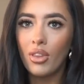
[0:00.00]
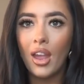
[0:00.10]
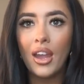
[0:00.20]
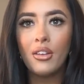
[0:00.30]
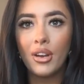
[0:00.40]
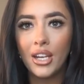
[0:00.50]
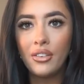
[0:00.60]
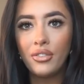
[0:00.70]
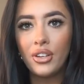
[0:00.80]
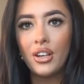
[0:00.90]
I
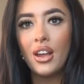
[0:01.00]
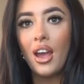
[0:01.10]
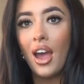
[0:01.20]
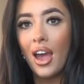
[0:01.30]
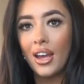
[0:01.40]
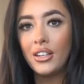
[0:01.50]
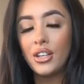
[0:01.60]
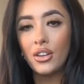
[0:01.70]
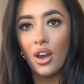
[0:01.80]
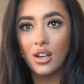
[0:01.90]
arrived at
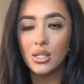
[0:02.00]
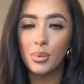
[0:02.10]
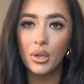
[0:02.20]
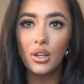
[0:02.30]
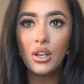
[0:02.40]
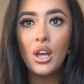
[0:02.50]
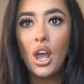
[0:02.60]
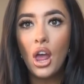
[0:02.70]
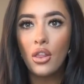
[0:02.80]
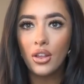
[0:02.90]
the hospital.
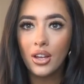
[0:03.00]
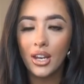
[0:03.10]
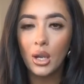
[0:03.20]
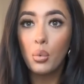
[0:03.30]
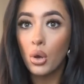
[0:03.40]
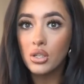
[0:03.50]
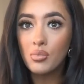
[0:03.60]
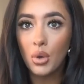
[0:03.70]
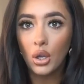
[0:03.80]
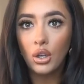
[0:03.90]
The clinic was
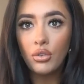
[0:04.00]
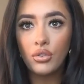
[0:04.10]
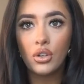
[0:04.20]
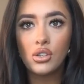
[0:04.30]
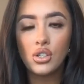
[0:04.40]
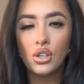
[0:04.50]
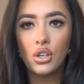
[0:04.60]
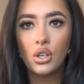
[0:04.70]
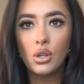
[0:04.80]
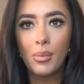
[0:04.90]
moved
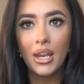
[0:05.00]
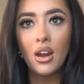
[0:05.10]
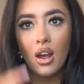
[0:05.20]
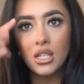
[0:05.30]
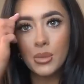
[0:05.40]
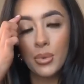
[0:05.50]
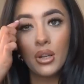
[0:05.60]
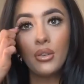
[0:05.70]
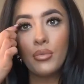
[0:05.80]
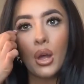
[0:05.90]
to the main
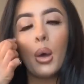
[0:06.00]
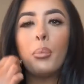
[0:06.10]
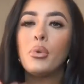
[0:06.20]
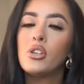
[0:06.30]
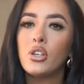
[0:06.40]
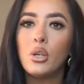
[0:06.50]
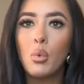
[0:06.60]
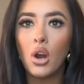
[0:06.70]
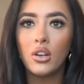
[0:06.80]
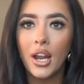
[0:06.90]
hospital up to
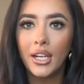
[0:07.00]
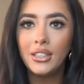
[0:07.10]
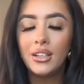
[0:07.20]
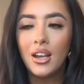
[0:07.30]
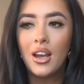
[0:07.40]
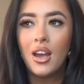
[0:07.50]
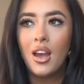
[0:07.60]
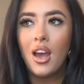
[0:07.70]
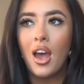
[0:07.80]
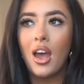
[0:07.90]
Ward 9.
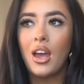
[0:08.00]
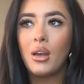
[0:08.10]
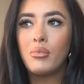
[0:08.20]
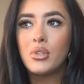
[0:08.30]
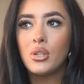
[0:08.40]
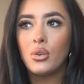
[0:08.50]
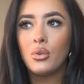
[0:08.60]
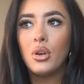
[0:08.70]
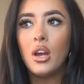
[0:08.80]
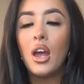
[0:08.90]

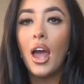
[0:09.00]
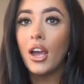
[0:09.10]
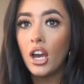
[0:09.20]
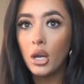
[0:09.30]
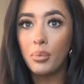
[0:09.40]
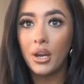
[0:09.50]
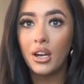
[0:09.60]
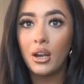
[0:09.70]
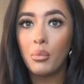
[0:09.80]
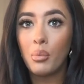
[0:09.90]
So I got up
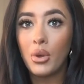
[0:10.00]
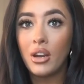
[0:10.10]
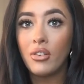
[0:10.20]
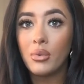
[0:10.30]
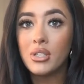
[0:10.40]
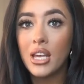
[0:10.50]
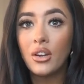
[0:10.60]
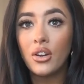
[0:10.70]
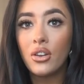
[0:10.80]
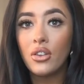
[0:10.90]
there, and whenever I was getting
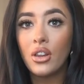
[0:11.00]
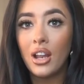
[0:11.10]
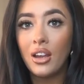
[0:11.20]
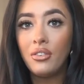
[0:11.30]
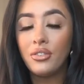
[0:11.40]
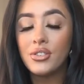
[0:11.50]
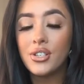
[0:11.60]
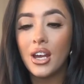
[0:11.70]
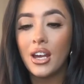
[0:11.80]
out of the lift,